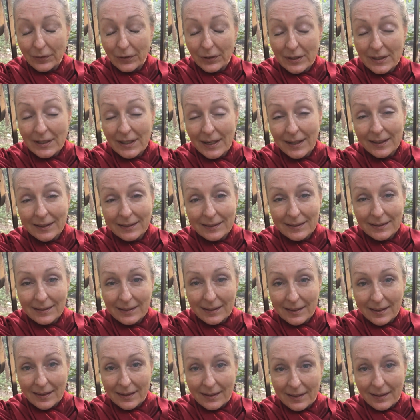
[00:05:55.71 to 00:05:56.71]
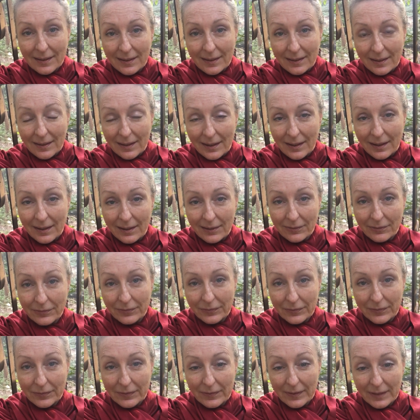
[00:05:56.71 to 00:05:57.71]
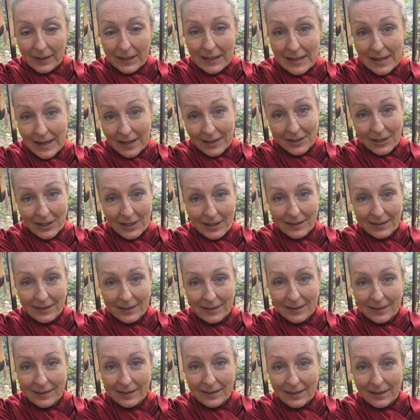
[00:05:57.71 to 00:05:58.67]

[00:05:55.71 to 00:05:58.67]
vortex of connection